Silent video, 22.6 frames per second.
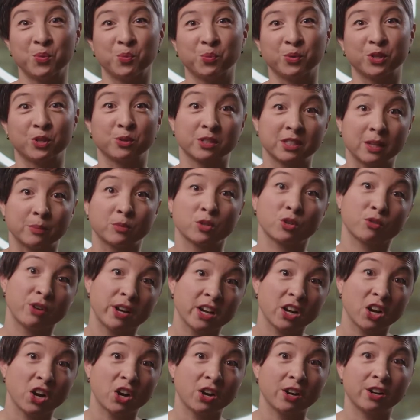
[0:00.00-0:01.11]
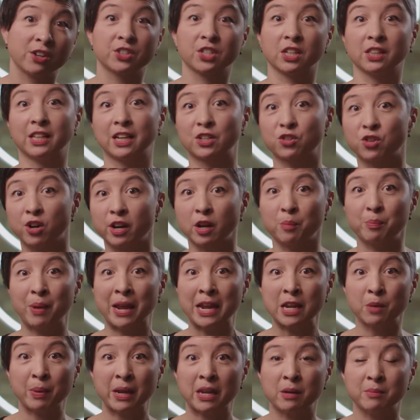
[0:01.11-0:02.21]
Will you accept credit cards, electronic
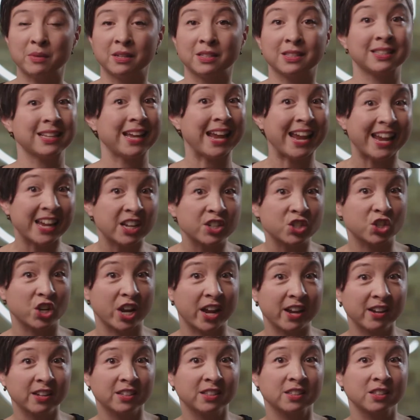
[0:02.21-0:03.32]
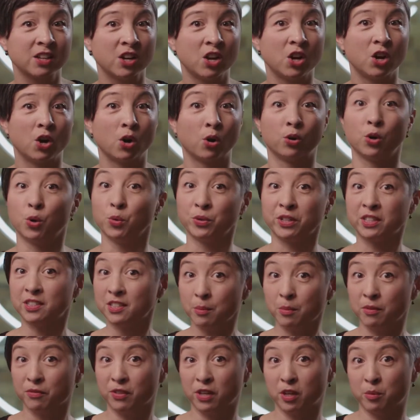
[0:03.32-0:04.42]
bank payments, and checks, or only
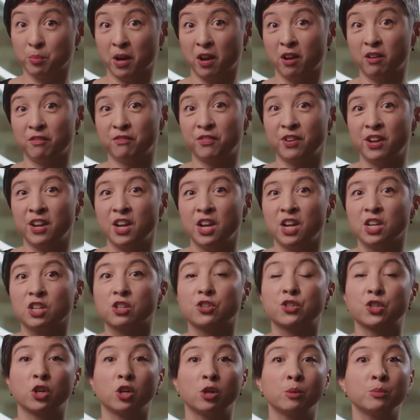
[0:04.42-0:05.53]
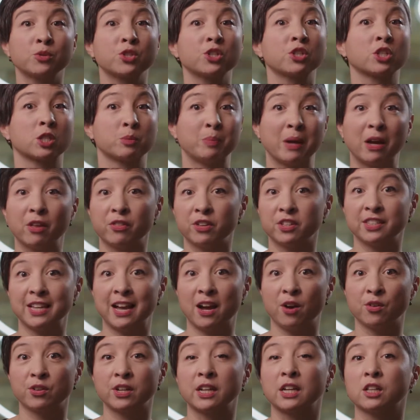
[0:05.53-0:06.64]
some of the above? Your terms should spell this
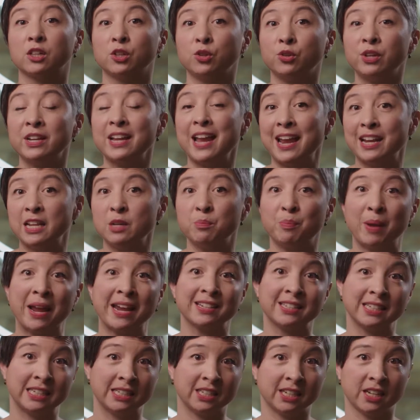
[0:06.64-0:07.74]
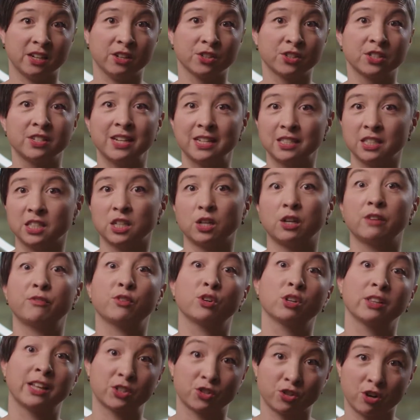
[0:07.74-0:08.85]
out, including any bank details necessary for
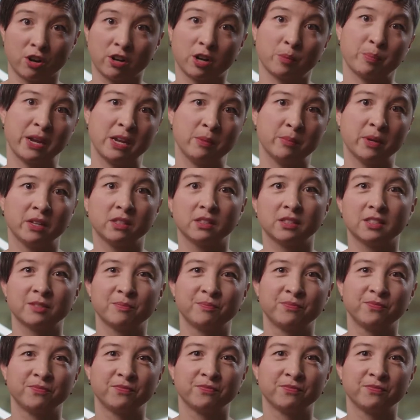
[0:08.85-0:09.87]
electronic payments.